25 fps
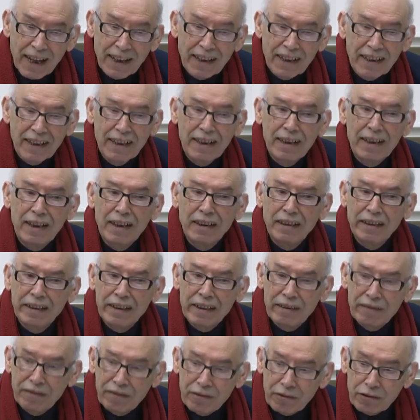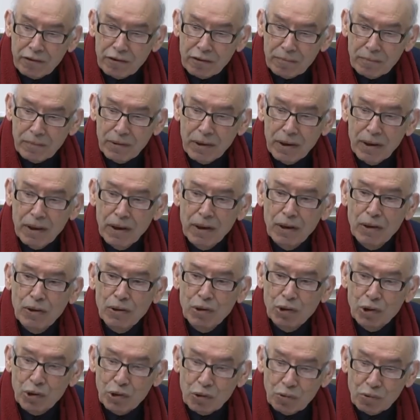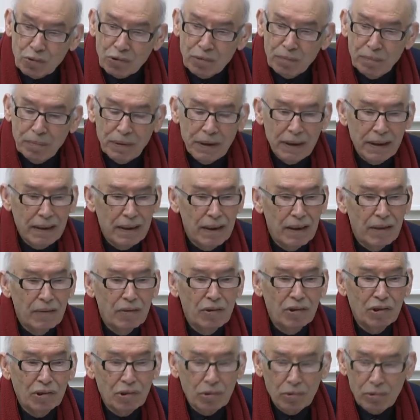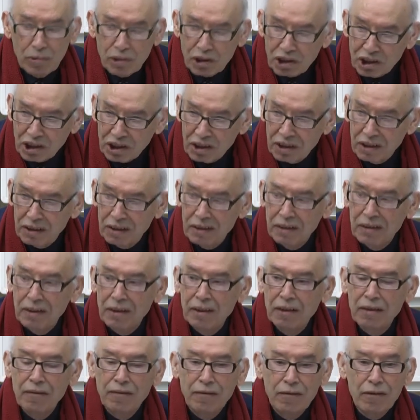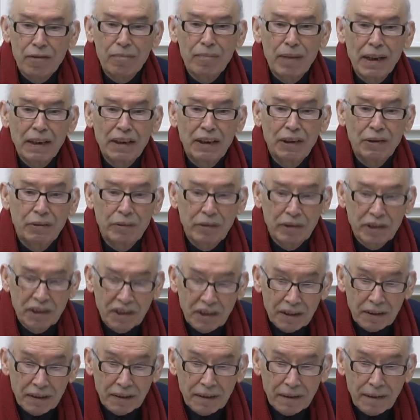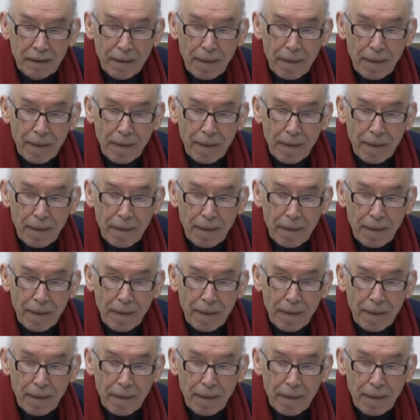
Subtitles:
I think land reform should be the solution for malnutrition.